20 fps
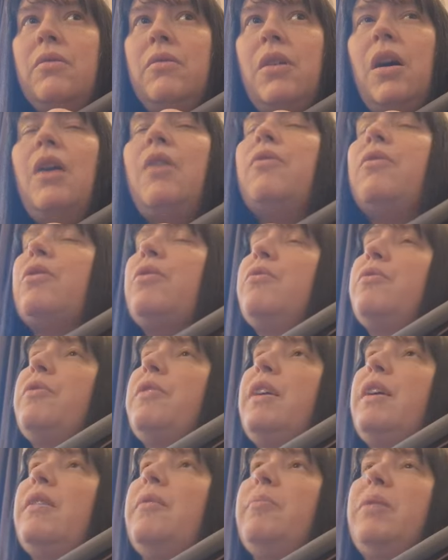Oh, of course.
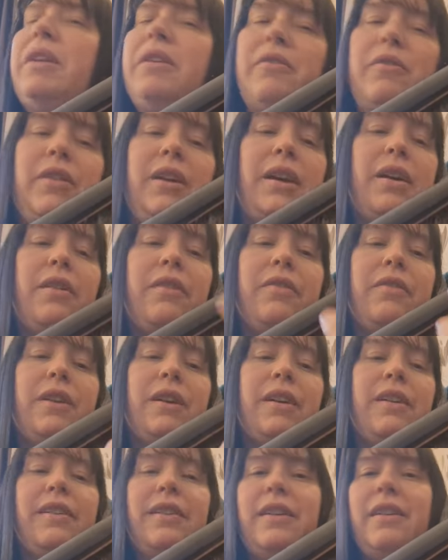Yeah, my little Lego
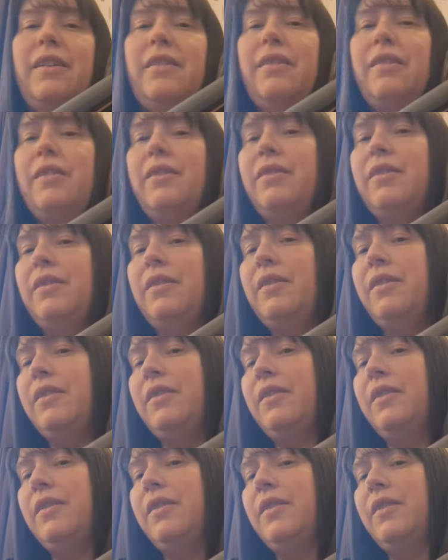figure. Yeah.
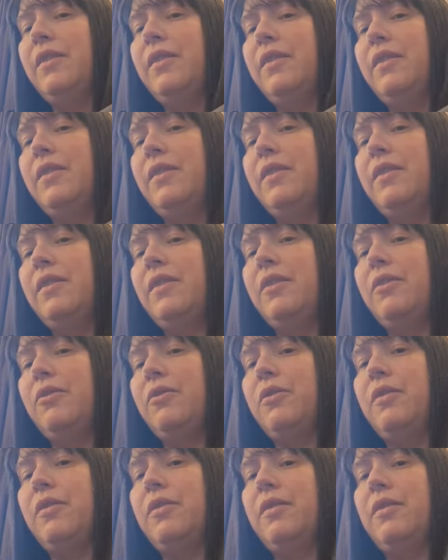
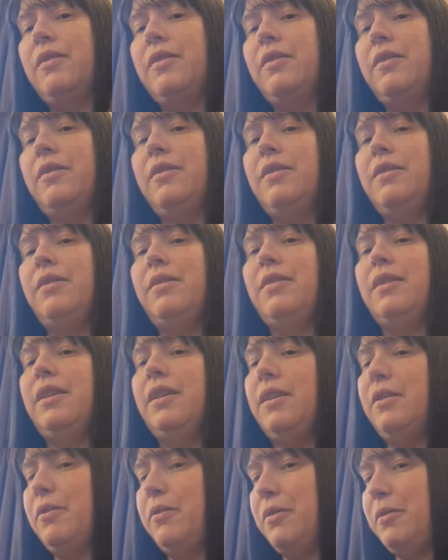Yours is
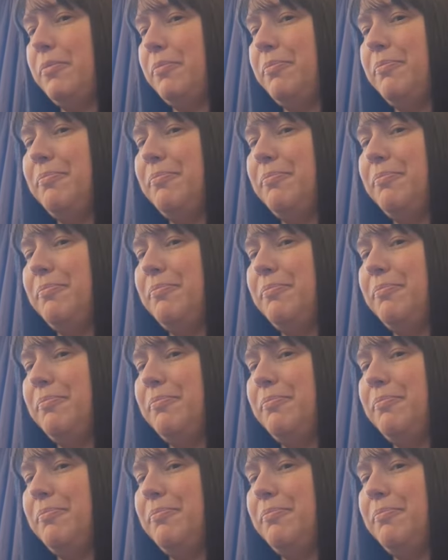something else.